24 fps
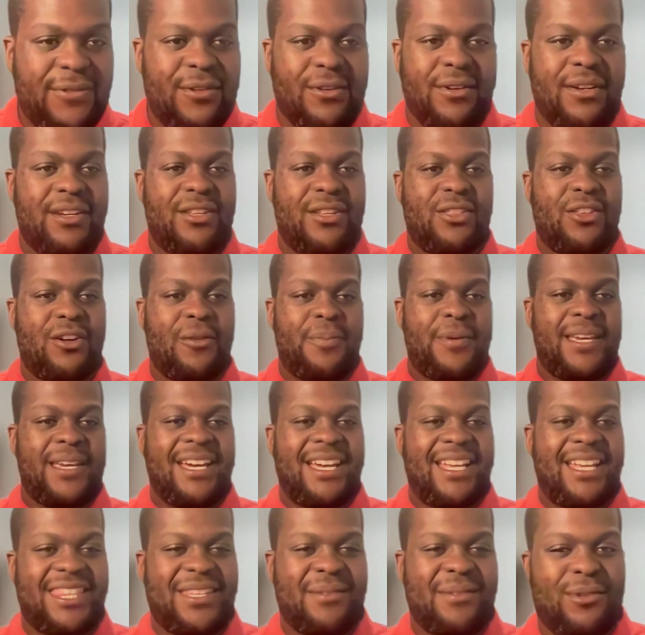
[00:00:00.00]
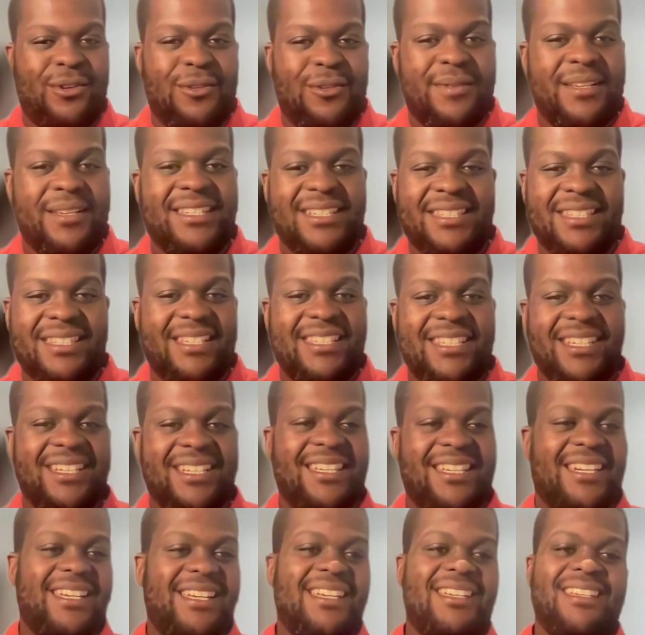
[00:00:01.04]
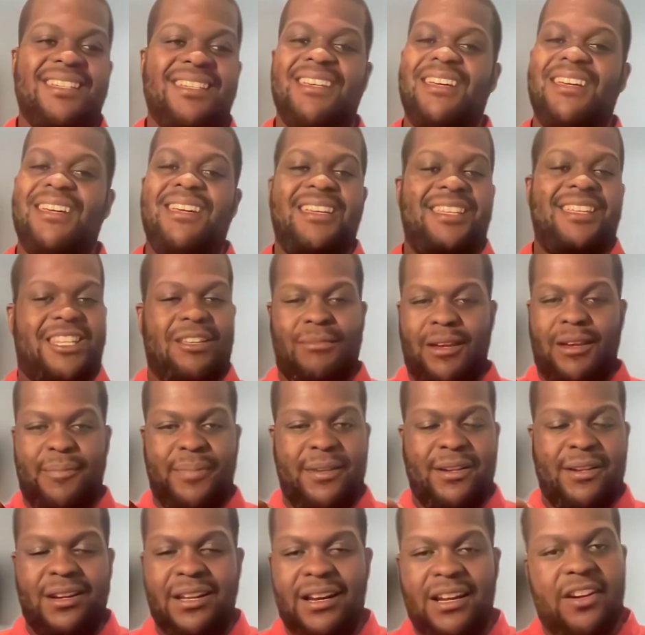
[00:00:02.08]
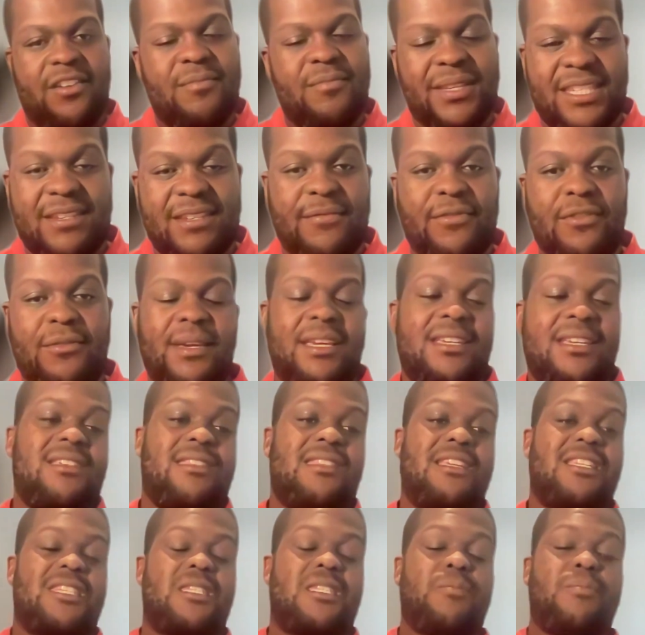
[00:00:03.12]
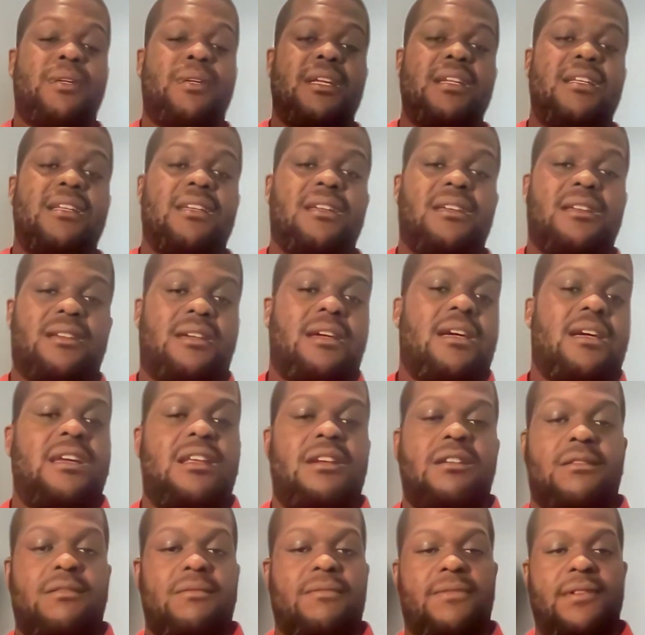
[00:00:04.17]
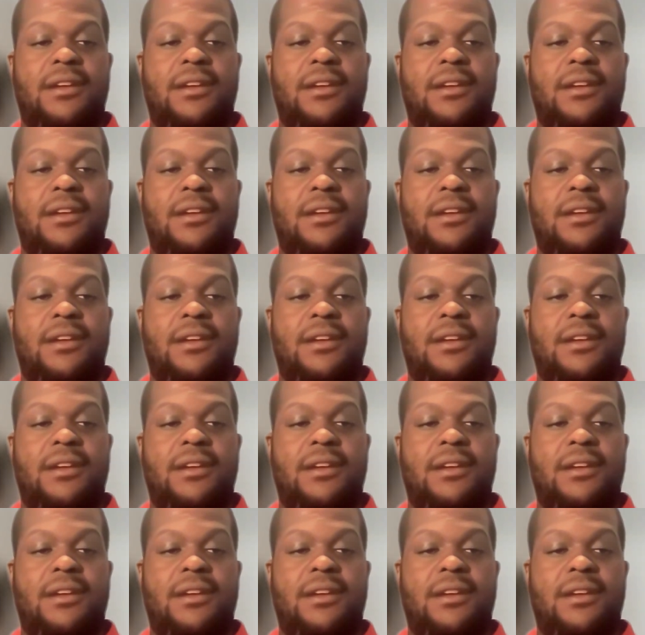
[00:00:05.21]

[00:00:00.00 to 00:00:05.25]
you're in Ethiopia at the moment, in the Tigray, there might be a lot of misinformation that's spreading, and